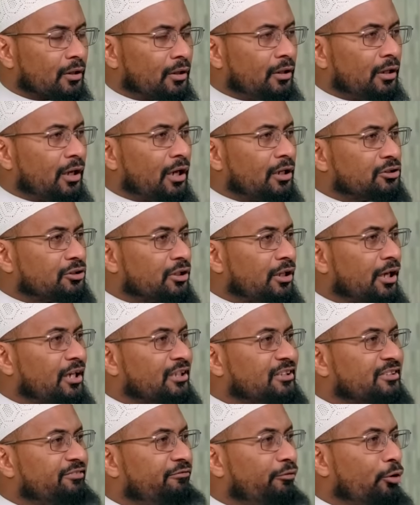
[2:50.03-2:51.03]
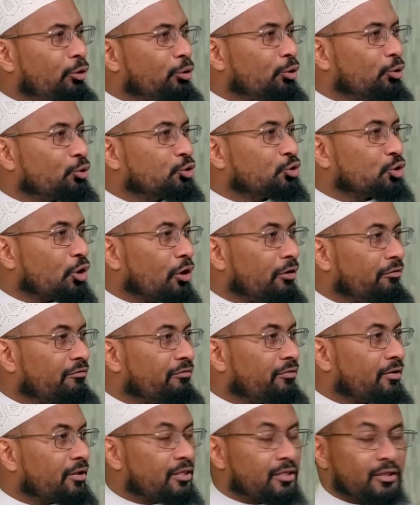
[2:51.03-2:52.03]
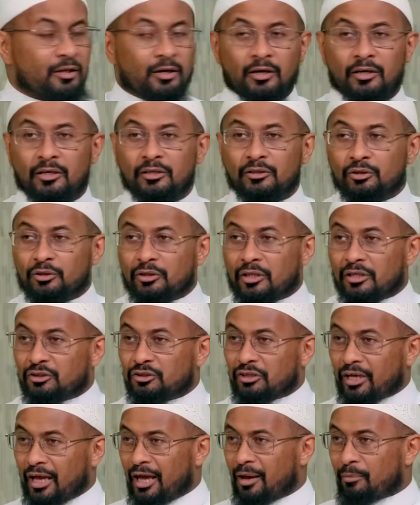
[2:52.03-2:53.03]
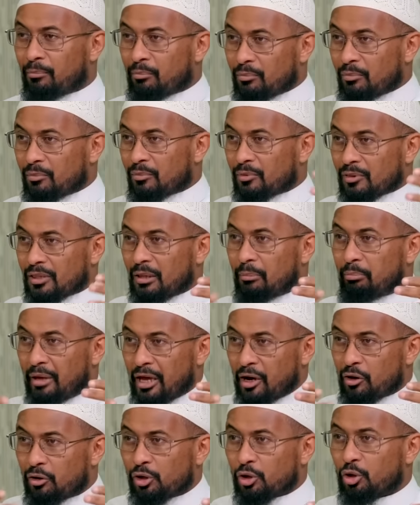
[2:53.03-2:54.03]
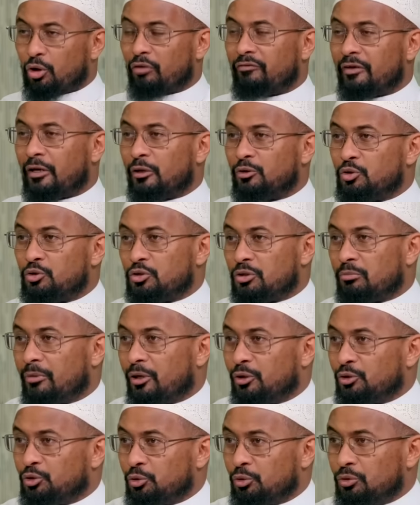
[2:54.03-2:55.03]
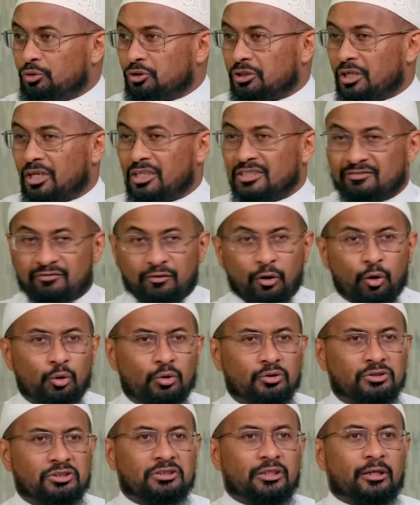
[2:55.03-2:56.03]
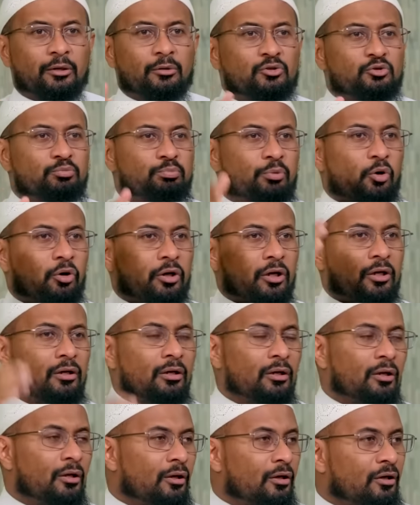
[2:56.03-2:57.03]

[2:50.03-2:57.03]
He actually has photos of the dam, the barrier of Ya'juj and Ma'juj. He has photos. He said it was broken